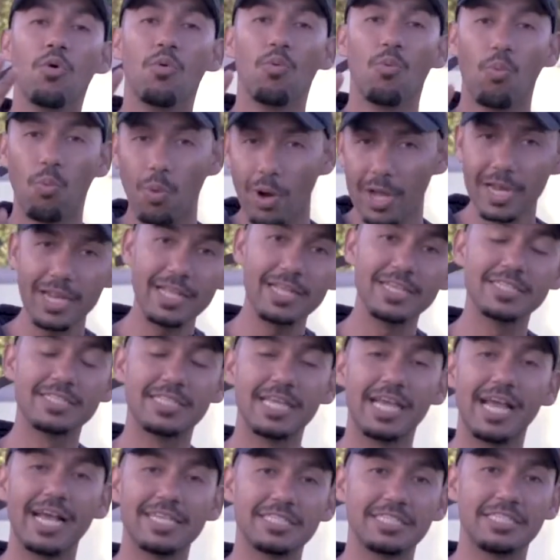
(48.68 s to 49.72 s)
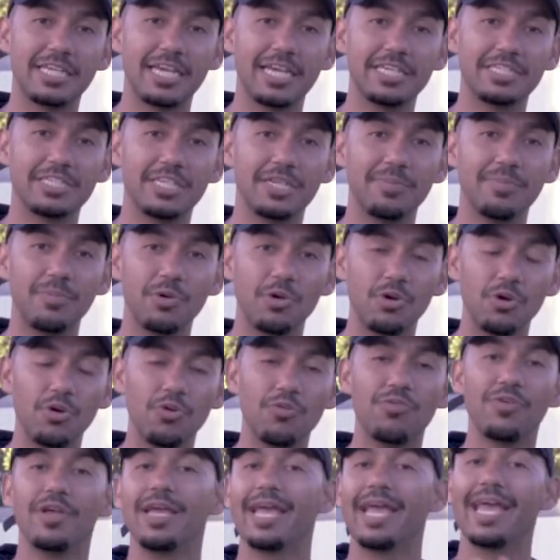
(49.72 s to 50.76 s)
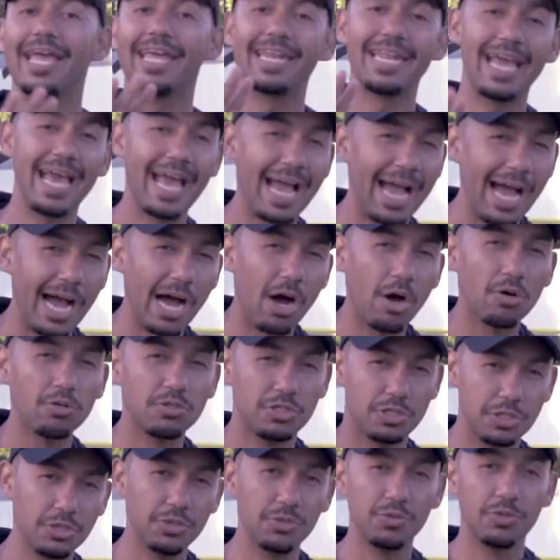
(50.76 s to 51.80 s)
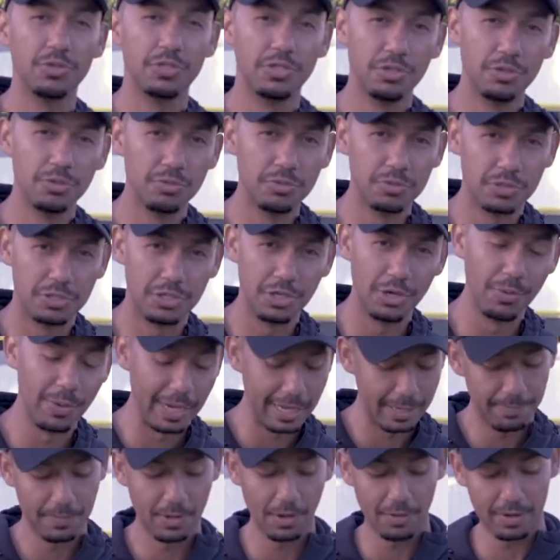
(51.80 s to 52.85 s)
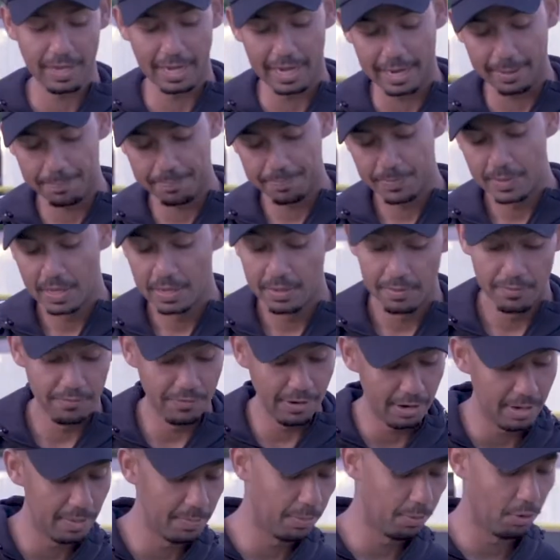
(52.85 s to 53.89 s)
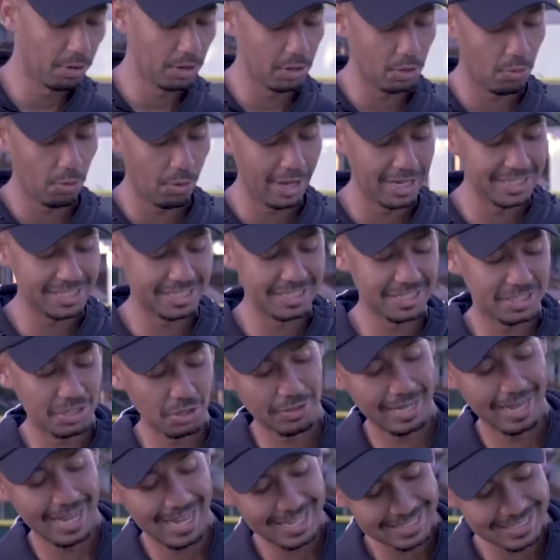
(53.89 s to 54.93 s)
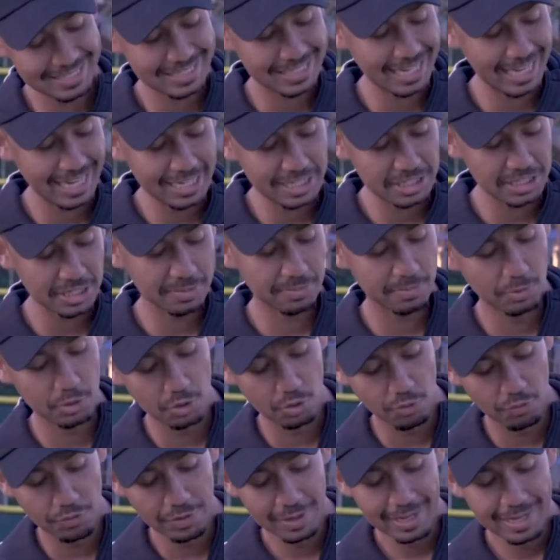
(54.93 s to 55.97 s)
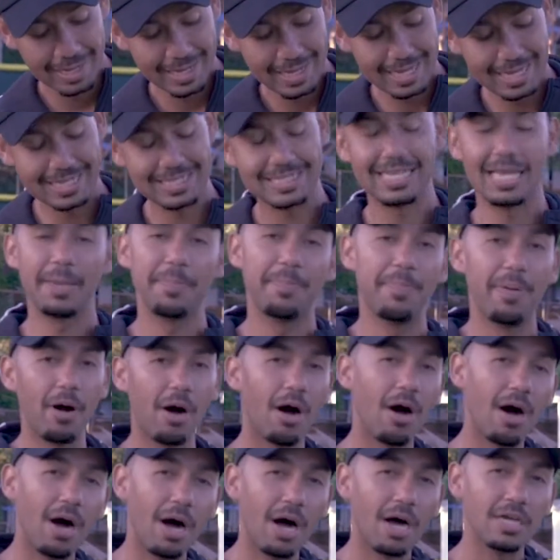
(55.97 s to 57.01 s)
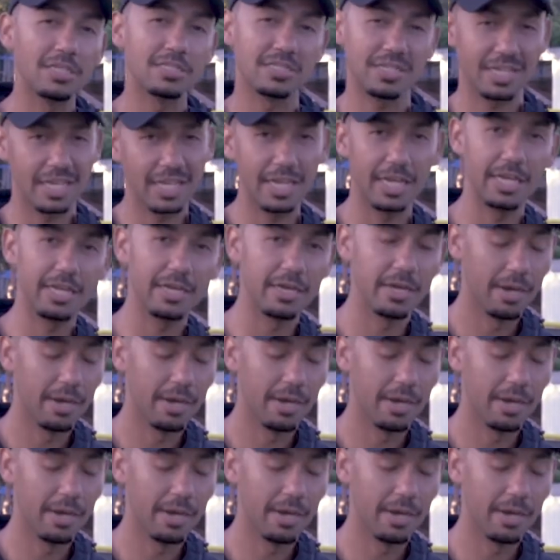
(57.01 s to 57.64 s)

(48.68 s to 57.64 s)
what is the hesitation move and how do you do it? Okay, very important question. So the hesitation move is a pause in